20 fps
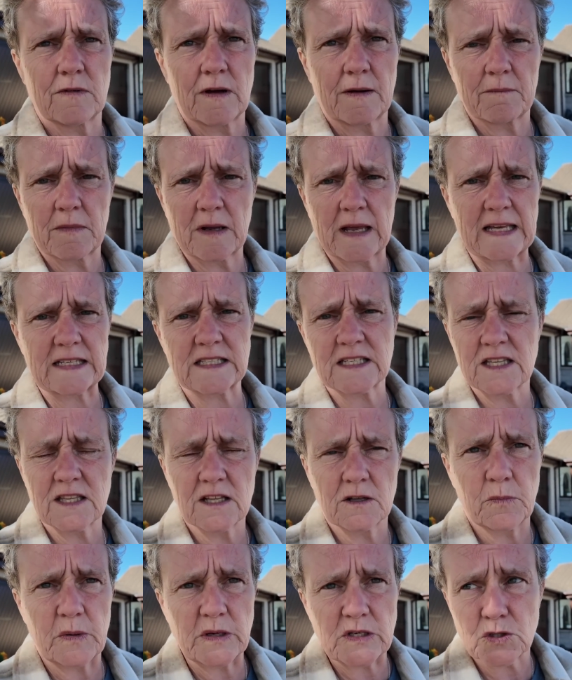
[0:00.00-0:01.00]
I'm guessing
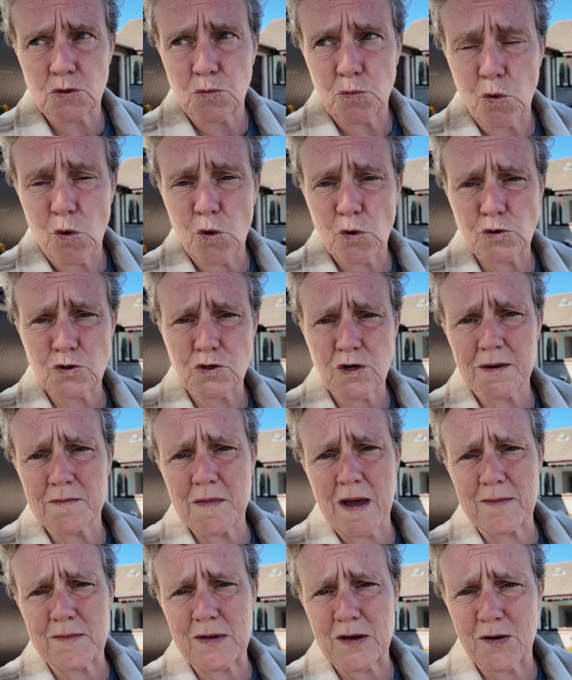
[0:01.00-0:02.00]
there'll be some watering
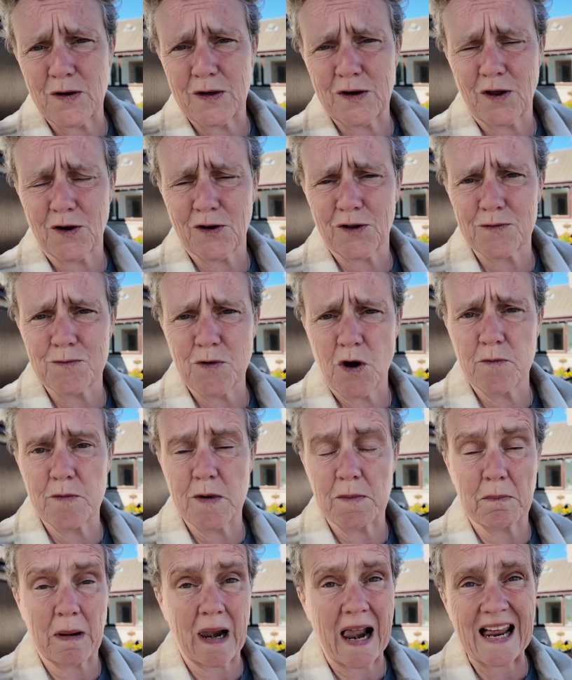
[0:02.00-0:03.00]
maybe going on at the
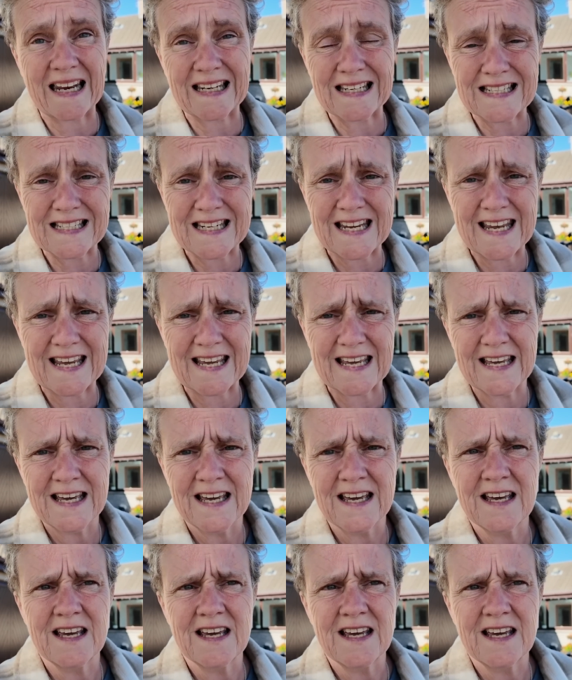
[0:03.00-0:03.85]
moment, planting,